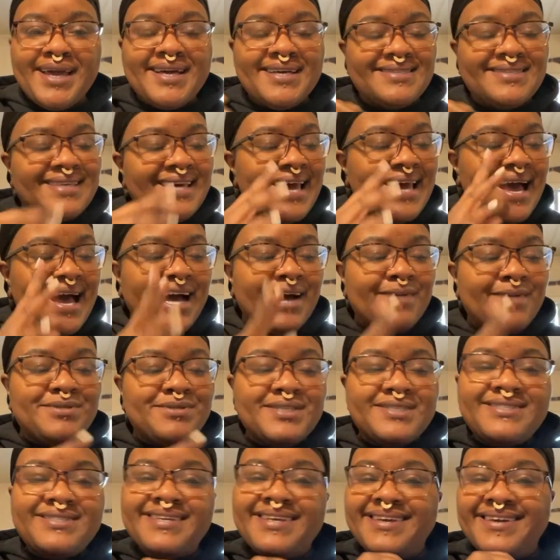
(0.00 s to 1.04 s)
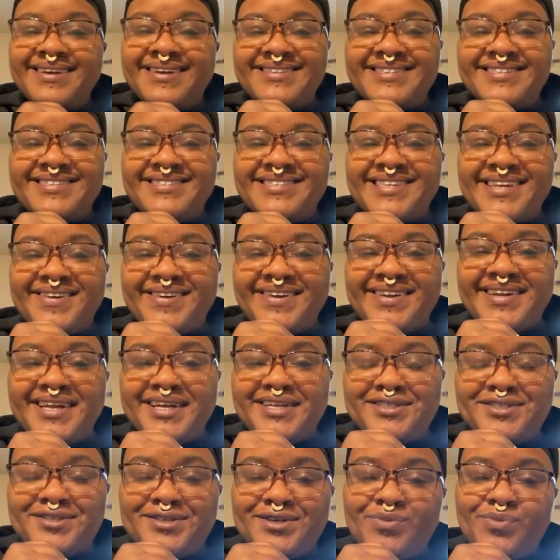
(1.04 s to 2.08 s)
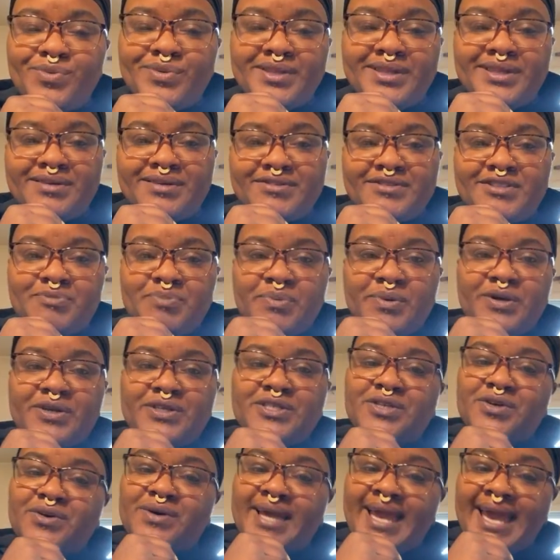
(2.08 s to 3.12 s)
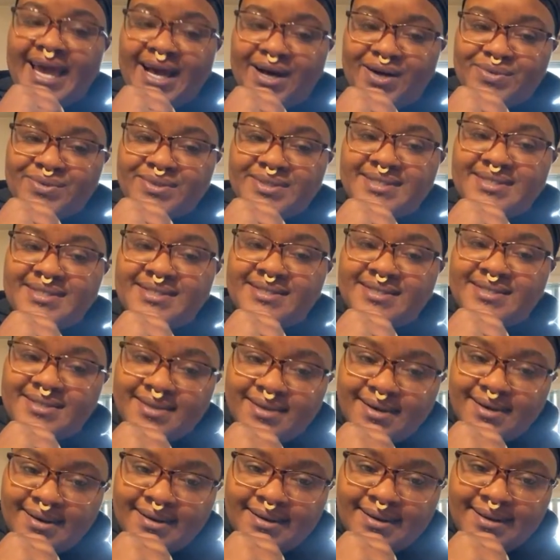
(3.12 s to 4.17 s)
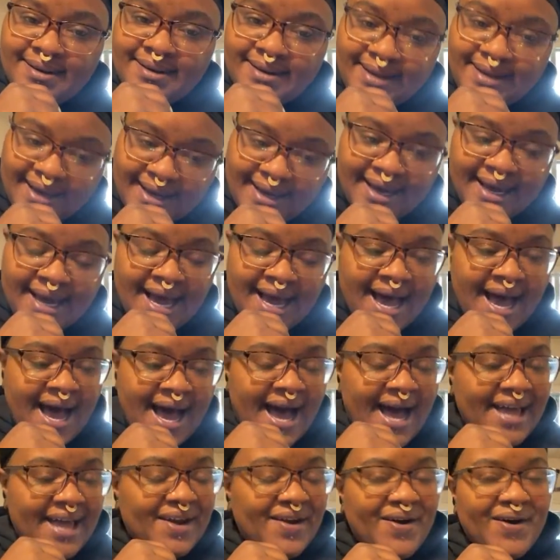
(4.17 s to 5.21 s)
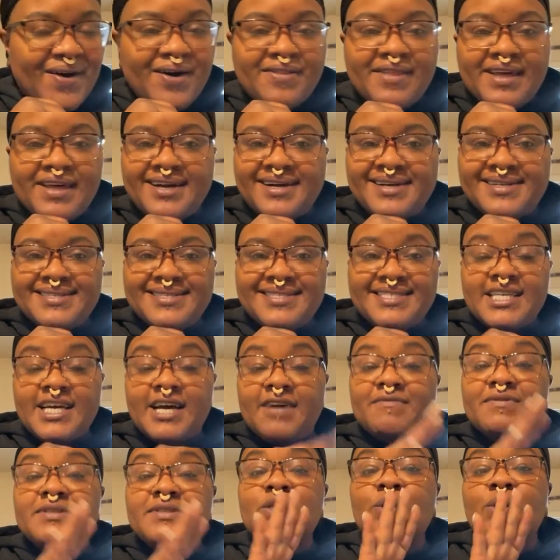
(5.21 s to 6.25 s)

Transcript: Because I'm just here to serenade you with little spiritual counsel and all that good stuff.